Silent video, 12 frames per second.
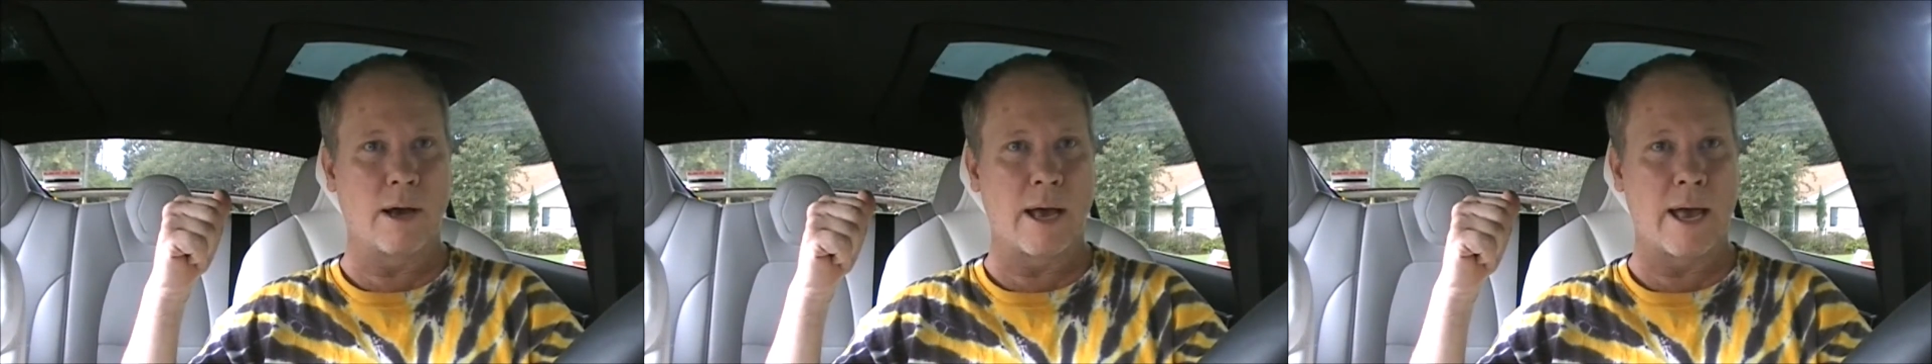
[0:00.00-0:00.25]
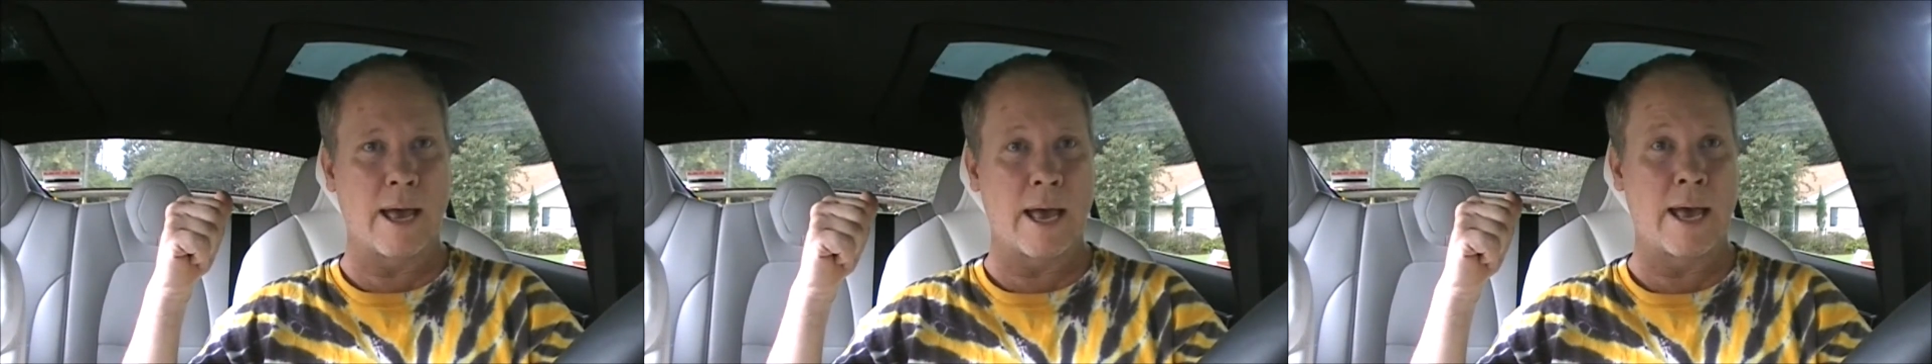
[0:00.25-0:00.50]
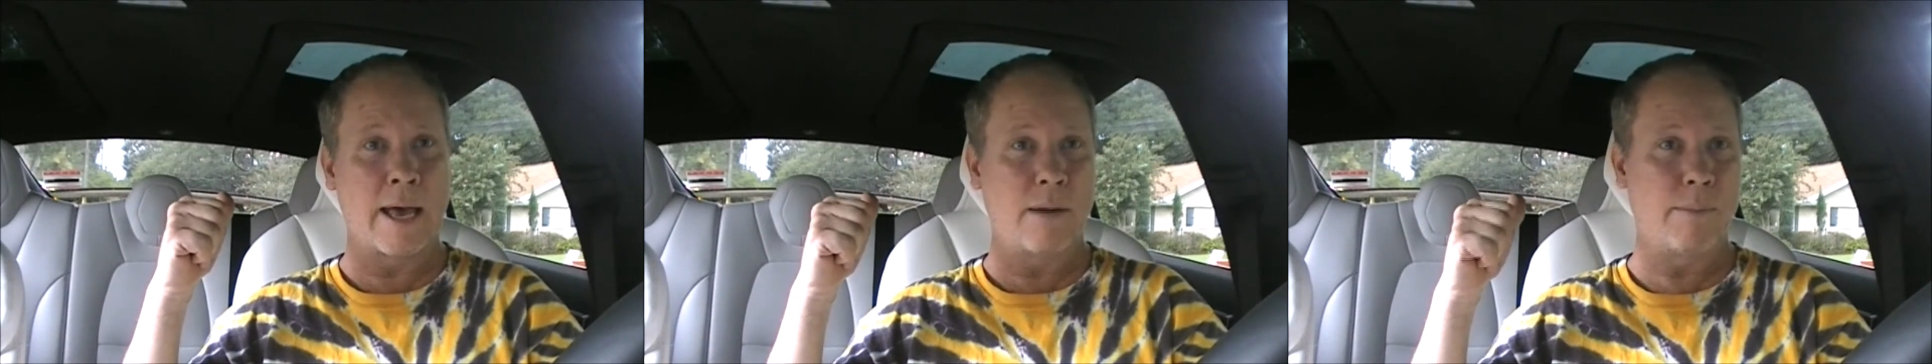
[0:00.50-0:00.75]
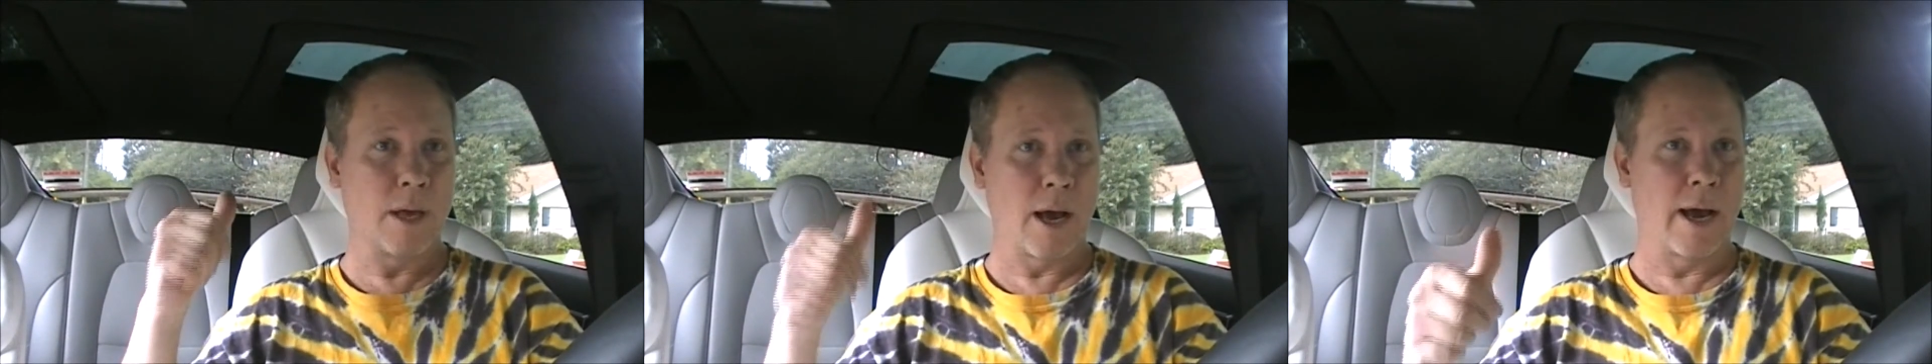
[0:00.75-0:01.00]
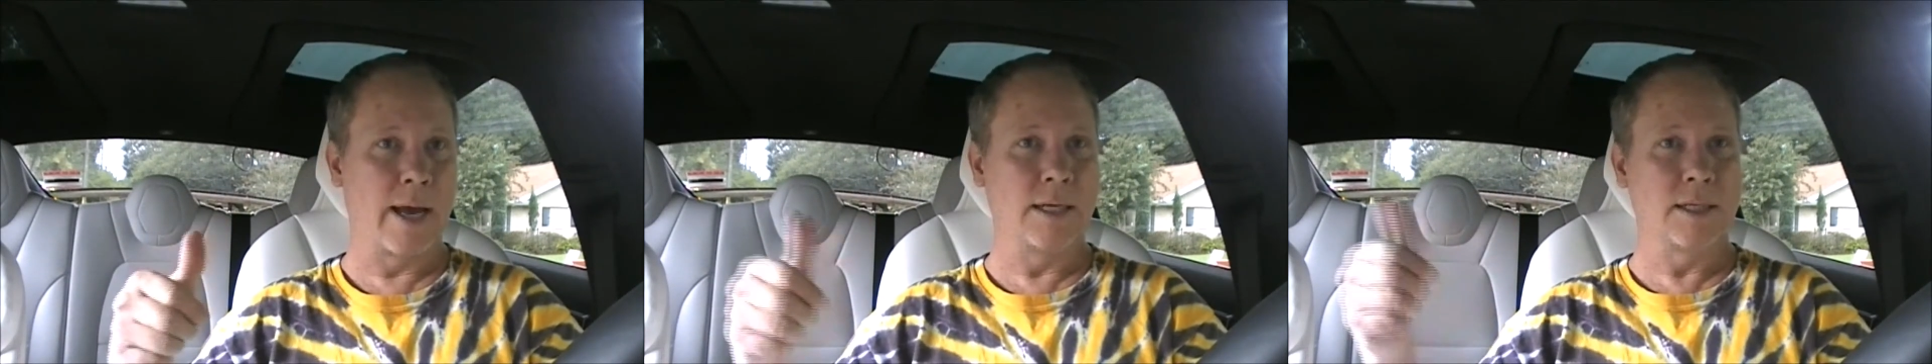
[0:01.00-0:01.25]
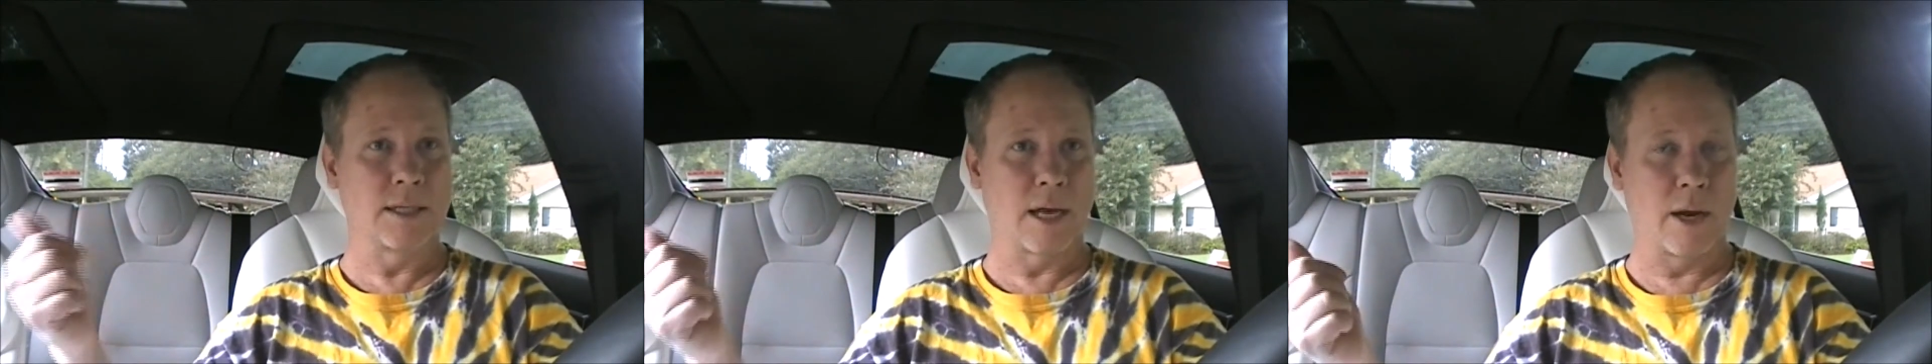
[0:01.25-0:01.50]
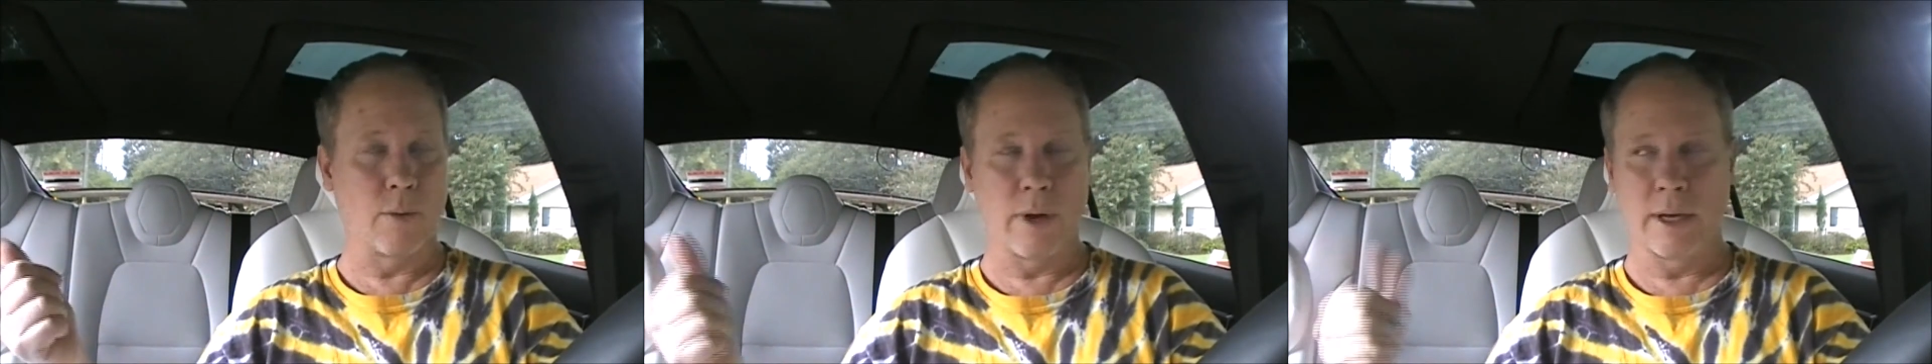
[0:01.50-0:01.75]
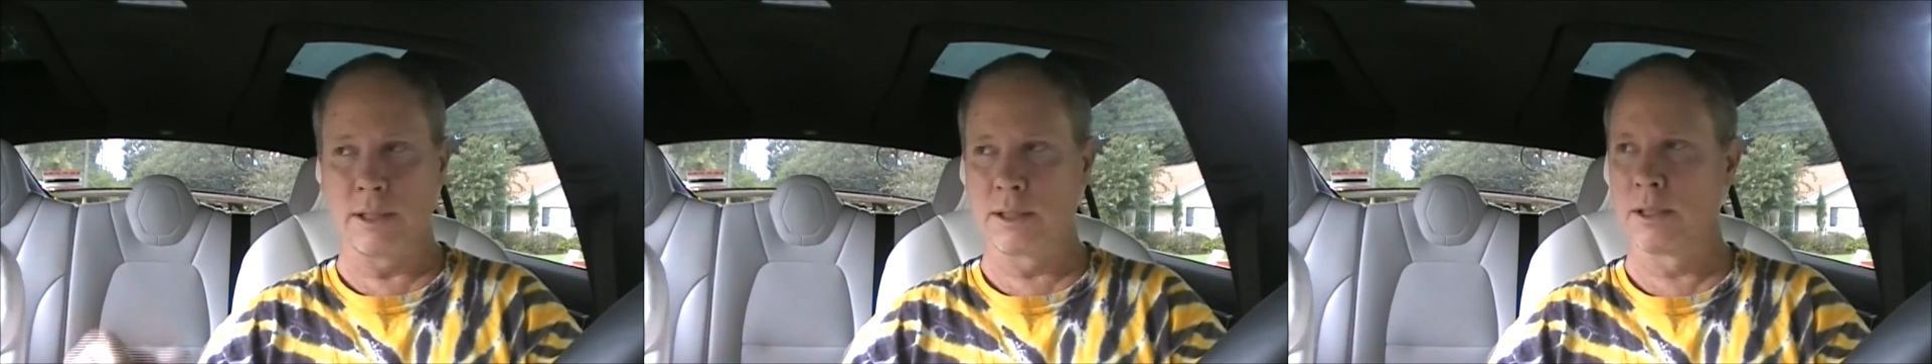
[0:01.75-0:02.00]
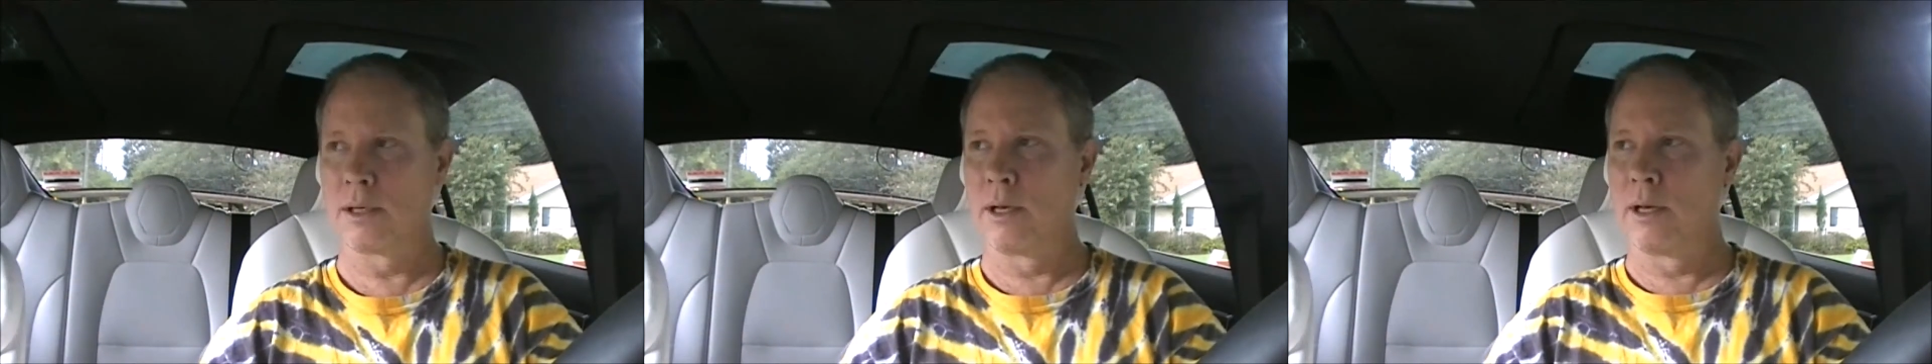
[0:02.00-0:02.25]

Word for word: ahead, behind, sideways,